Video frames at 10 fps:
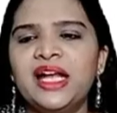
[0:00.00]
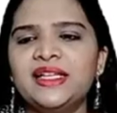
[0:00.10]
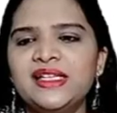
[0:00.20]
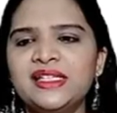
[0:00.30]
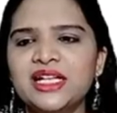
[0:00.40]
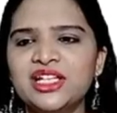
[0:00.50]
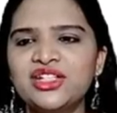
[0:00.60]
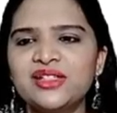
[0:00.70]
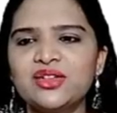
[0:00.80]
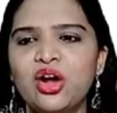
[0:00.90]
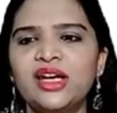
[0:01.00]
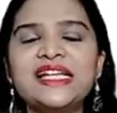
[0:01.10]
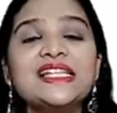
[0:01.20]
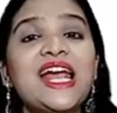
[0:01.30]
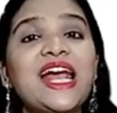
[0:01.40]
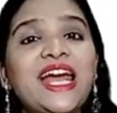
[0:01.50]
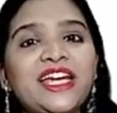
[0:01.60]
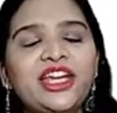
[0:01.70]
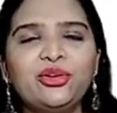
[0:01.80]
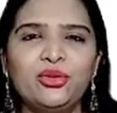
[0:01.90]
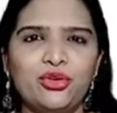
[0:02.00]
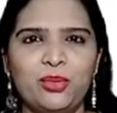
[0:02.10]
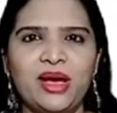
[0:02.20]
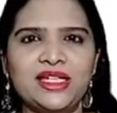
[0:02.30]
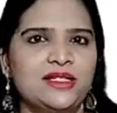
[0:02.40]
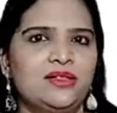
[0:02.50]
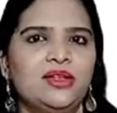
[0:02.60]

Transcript: this structure is called as heterochromatin.